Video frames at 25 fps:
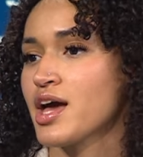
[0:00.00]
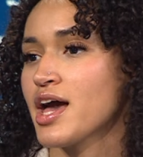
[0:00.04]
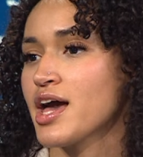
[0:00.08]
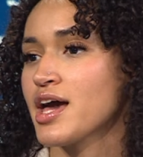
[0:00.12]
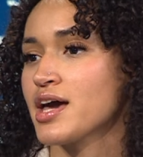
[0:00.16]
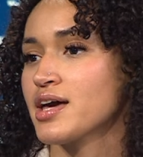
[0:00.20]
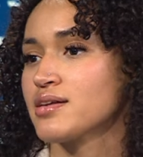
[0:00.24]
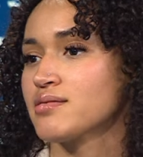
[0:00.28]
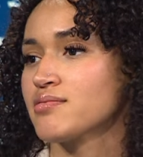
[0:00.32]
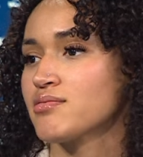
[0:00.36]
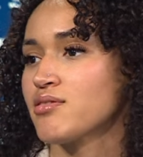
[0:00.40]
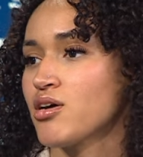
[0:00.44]

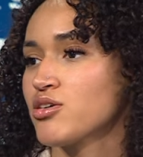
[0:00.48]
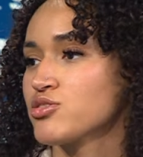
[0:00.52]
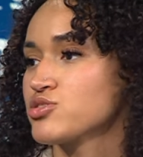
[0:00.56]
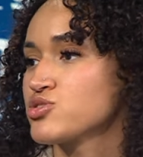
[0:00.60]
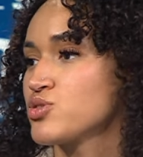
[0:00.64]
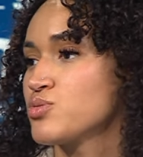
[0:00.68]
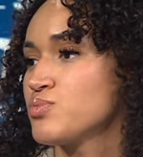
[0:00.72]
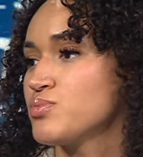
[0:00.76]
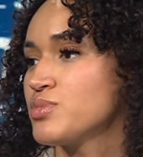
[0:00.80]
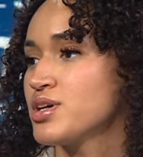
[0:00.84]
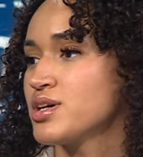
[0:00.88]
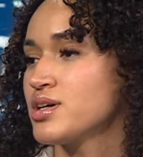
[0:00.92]
And
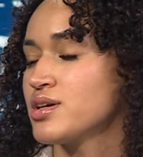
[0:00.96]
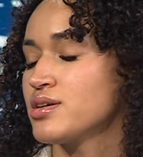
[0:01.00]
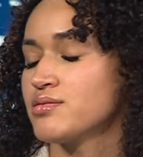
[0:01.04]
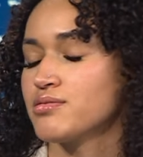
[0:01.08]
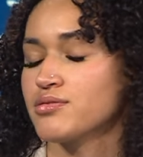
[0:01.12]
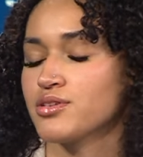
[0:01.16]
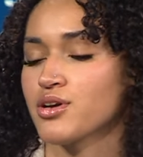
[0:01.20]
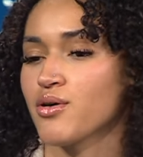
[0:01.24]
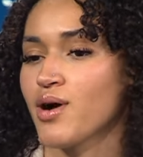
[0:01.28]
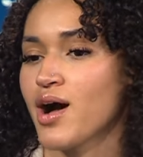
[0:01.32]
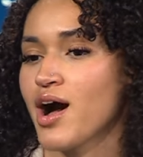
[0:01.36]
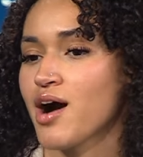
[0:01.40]
also me,
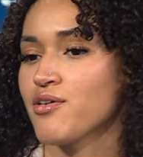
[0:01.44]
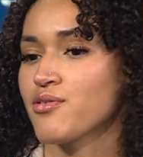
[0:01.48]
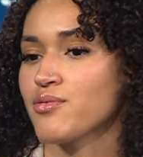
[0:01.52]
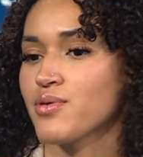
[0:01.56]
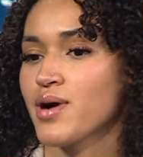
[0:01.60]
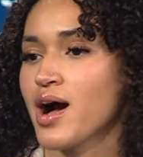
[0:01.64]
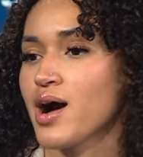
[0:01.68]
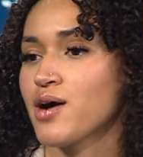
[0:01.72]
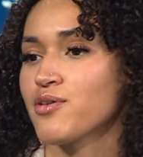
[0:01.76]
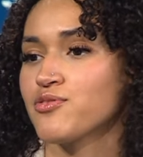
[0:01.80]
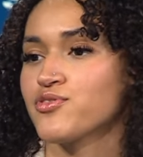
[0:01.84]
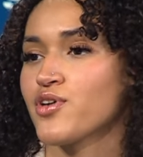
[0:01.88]
you know,
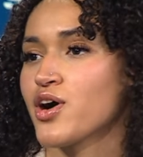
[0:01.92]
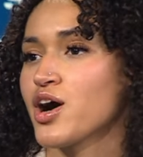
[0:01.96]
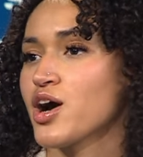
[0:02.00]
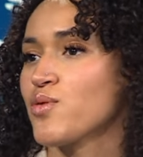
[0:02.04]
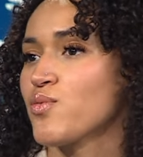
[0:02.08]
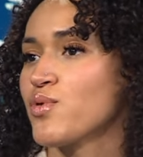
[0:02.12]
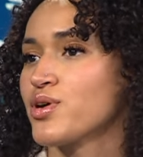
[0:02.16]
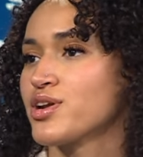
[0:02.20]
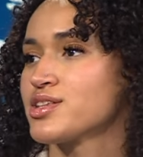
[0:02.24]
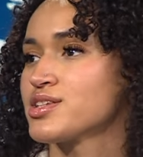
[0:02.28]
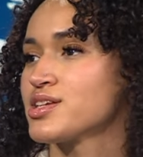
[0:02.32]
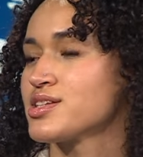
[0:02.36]
how far I
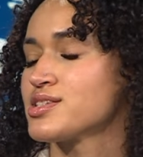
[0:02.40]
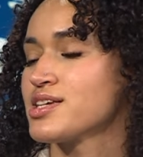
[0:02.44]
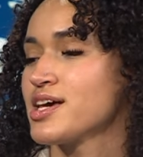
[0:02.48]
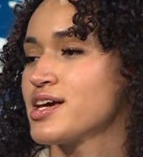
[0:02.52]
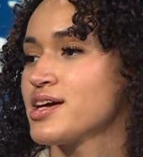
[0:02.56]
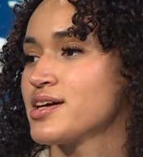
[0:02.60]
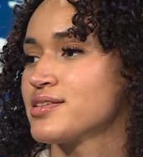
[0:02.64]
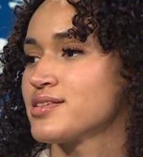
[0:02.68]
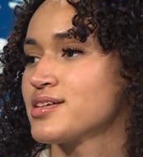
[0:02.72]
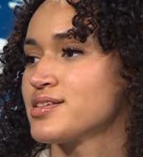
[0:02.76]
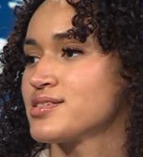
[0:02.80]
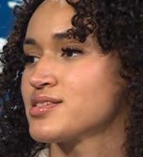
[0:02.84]
wanted to
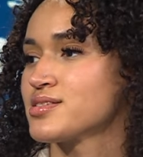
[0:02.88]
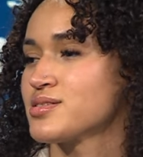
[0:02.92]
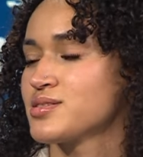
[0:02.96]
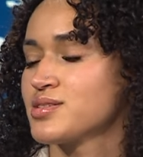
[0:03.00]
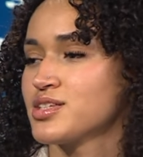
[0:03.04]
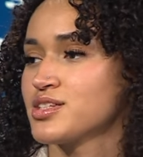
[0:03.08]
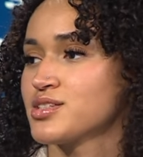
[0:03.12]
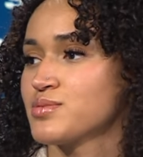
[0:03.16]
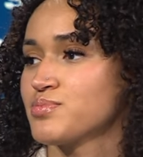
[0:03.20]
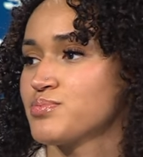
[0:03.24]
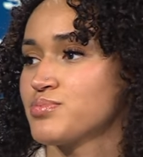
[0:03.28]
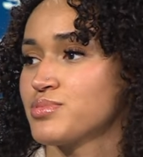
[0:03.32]
take
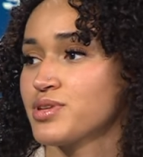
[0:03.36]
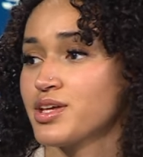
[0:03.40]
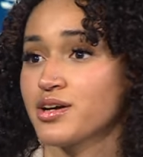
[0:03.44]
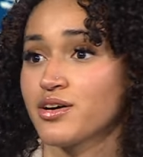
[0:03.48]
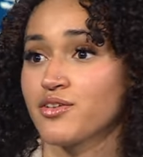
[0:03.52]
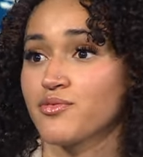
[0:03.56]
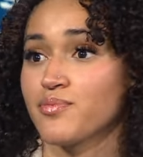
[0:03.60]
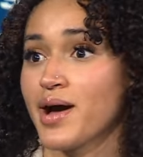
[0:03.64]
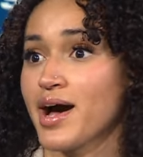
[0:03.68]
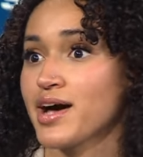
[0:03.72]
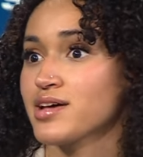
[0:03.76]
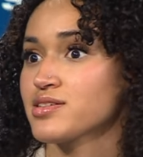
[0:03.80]
this
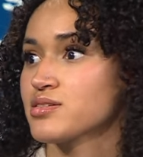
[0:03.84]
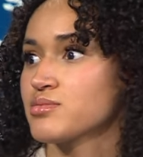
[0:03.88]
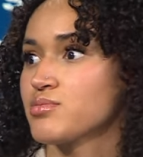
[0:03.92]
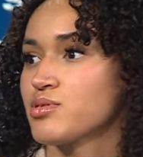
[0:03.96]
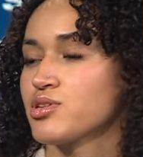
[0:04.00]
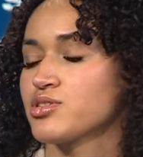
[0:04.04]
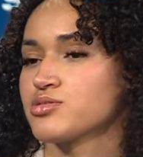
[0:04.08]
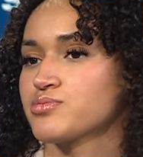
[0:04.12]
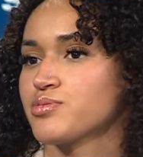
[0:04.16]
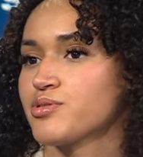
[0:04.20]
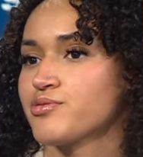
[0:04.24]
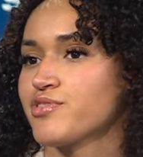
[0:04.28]
thing of
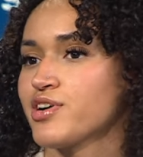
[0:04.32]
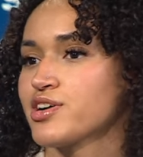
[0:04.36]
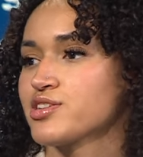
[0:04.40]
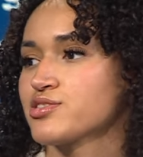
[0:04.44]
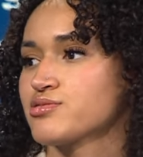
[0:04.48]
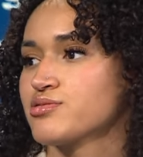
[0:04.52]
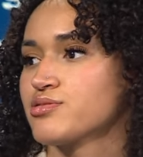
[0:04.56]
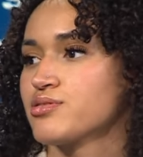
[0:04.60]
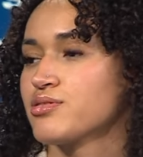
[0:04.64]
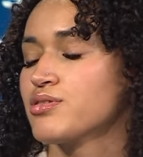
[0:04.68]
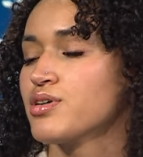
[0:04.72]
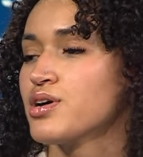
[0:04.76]
basketball, this
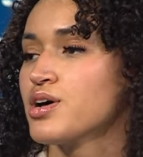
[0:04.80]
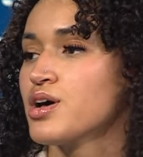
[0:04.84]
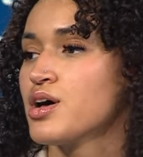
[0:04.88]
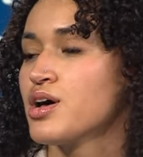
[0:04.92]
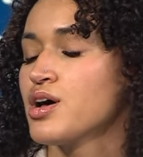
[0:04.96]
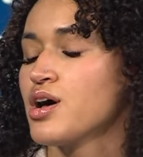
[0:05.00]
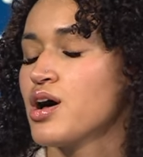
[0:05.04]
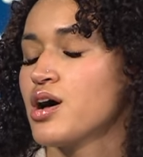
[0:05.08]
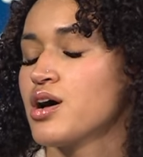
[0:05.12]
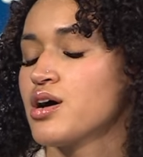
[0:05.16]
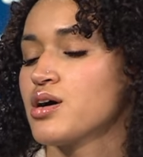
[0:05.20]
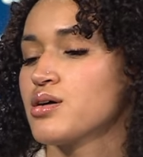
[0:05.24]
professional
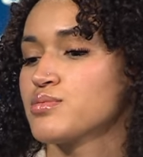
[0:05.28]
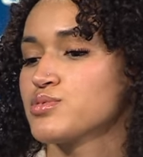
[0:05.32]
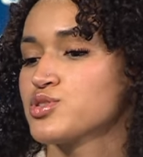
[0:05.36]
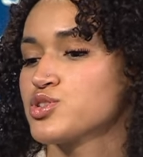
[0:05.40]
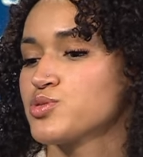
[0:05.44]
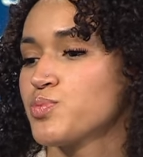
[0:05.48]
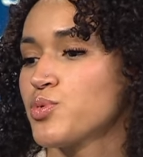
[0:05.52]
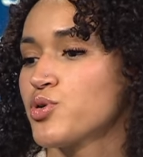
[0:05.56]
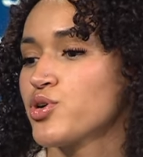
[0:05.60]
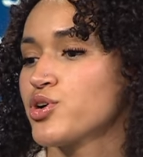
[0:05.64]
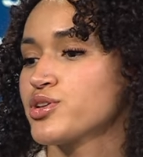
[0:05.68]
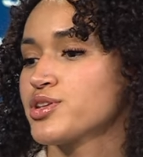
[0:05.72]

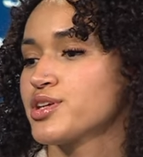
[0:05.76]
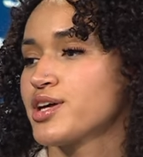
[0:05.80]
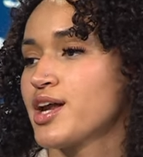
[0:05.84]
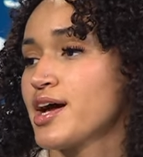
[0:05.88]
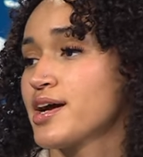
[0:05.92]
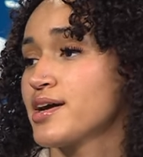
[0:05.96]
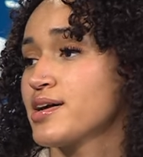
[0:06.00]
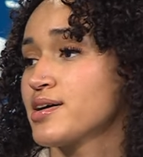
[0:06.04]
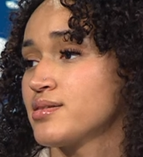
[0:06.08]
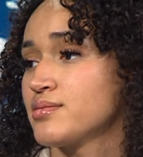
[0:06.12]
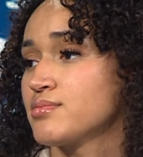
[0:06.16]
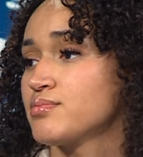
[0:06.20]
sport that
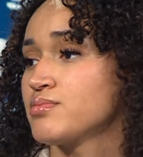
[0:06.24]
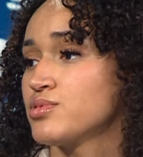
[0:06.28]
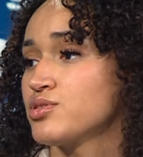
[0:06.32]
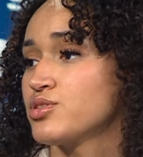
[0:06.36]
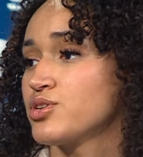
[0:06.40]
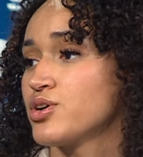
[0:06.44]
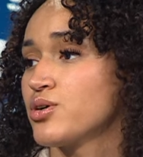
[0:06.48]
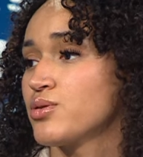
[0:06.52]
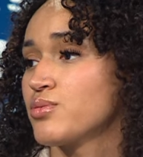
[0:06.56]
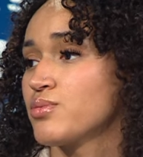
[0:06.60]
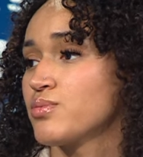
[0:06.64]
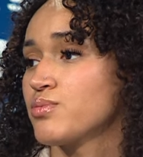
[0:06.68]
I can,
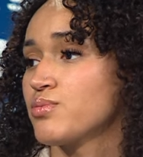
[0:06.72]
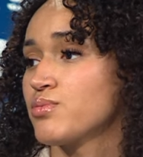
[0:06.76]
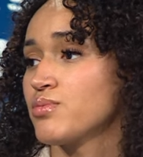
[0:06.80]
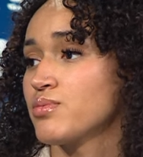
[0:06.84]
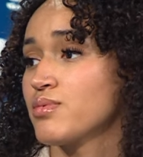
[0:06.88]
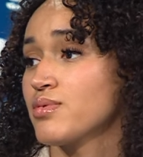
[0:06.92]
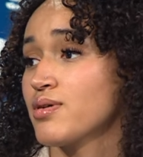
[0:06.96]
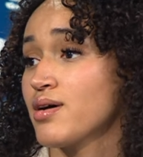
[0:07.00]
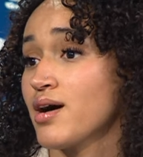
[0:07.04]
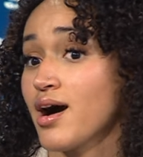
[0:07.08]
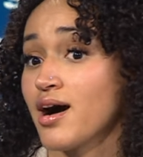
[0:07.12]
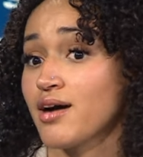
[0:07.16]
you know,
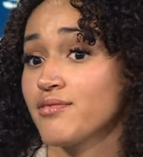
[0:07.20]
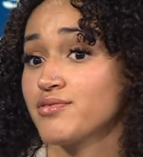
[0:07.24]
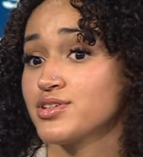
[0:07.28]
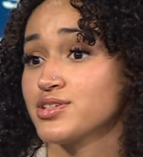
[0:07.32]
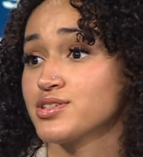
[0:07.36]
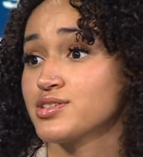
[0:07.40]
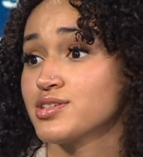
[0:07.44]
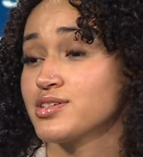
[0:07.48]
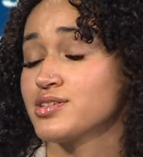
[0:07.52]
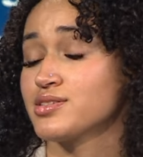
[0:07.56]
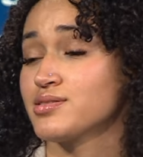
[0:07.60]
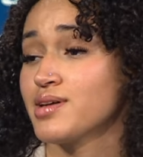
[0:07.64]

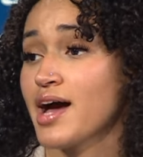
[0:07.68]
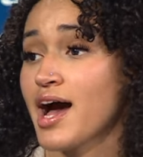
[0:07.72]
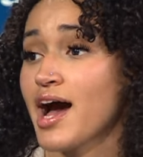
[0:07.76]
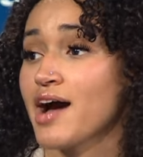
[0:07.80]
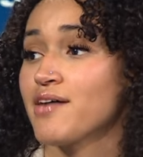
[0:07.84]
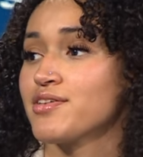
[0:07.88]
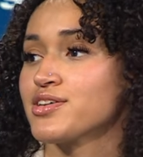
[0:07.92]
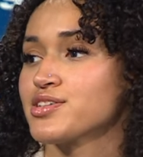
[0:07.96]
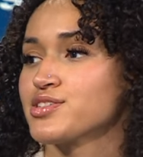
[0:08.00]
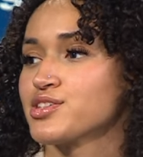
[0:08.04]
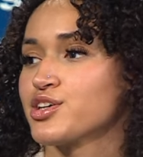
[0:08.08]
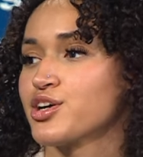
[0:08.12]
obviously
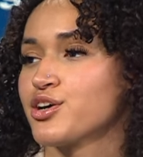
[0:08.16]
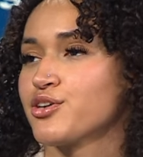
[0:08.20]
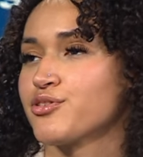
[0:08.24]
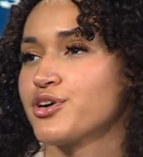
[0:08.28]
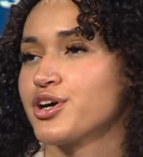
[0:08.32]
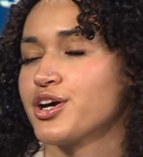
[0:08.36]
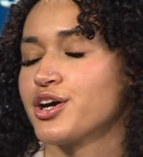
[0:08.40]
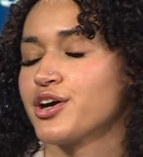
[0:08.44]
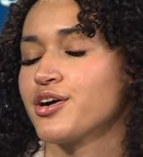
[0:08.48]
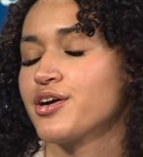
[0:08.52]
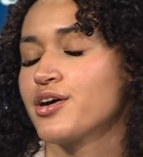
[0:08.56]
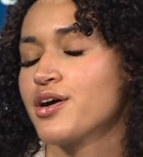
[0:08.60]
have as a
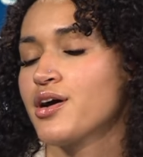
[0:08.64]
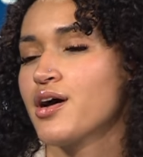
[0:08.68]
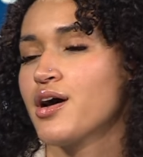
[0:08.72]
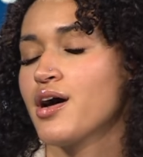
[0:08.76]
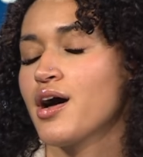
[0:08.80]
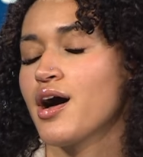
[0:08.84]
career.